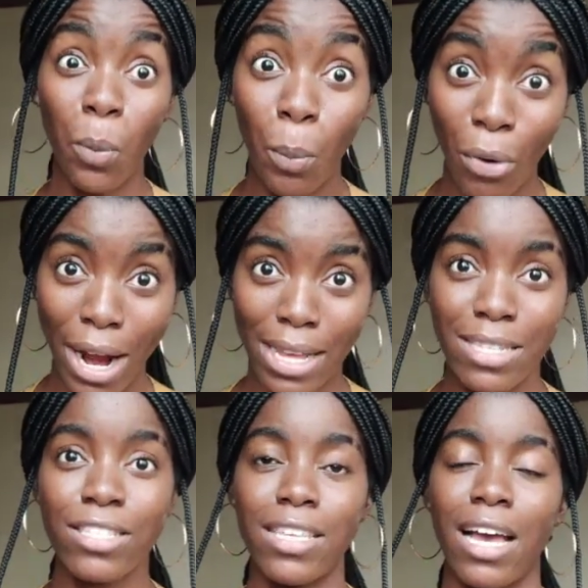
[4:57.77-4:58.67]

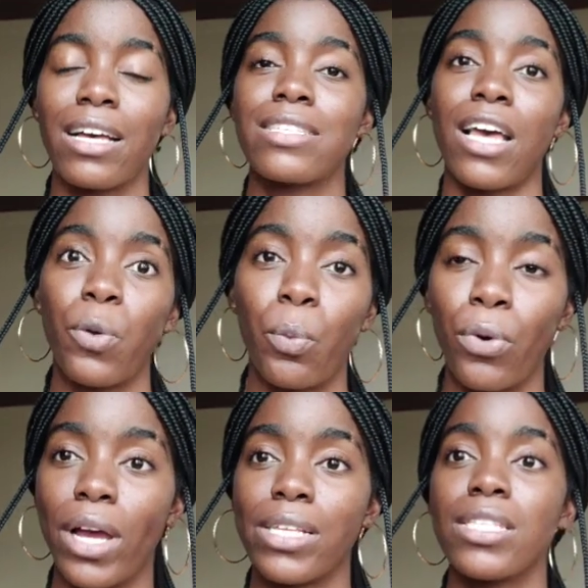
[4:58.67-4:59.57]
priced. Yeah, salon
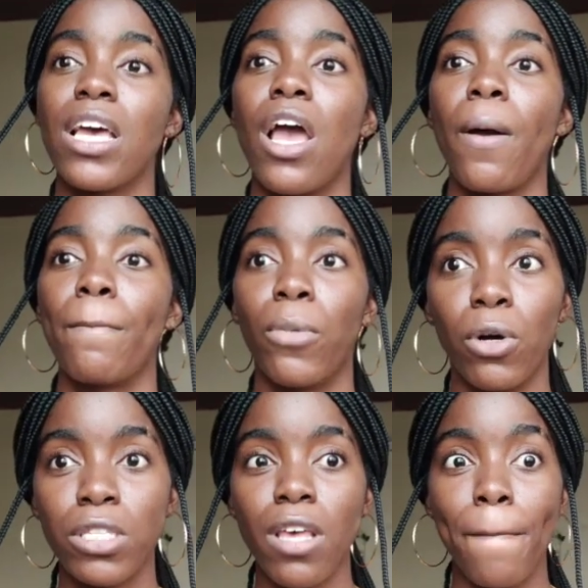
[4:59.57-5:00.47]
priced.
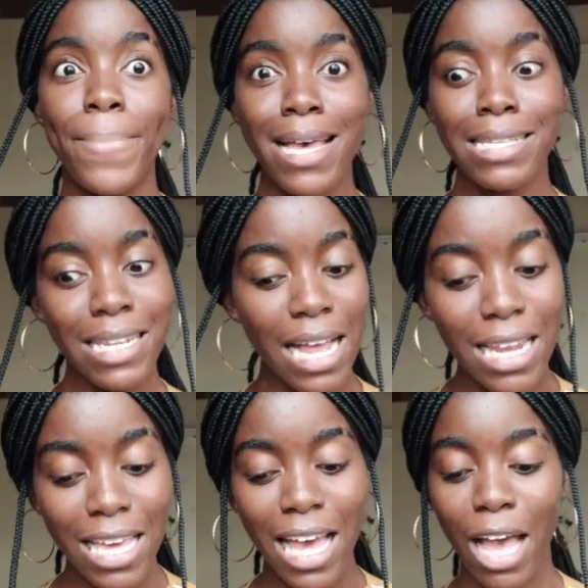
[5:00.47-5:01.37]
But
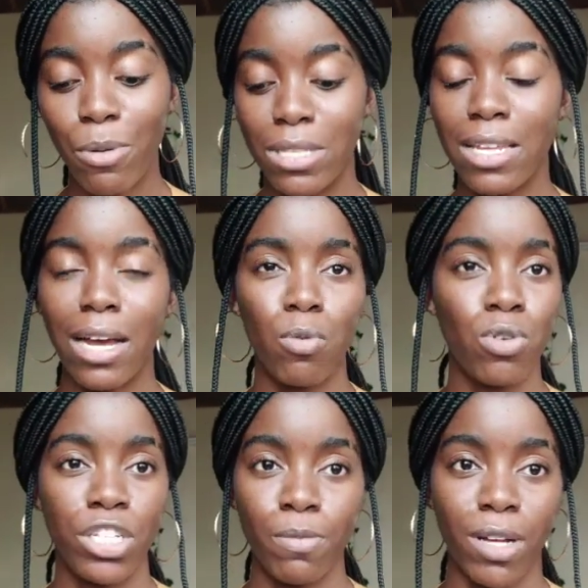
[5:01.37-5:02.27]
personally, I would say that wool
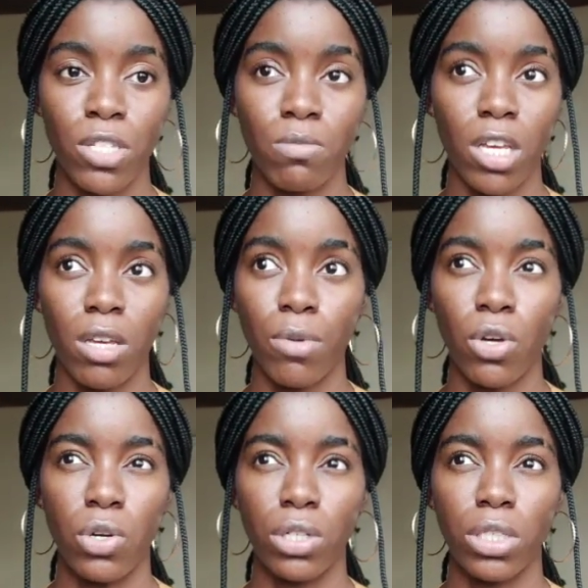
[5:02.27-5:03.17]
is cheaper to make
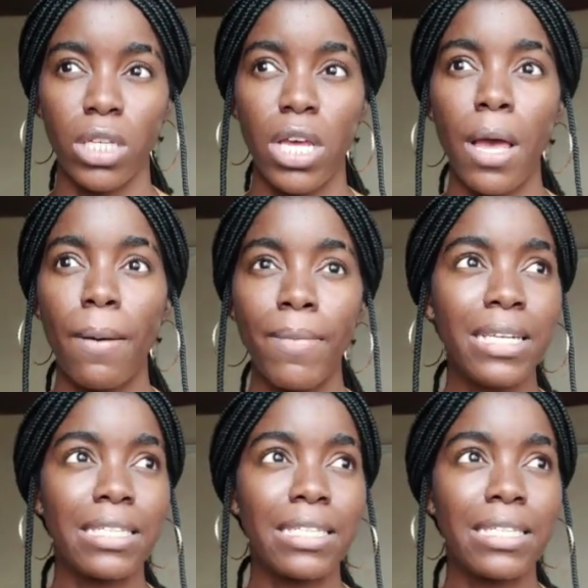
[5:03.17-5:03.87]
because many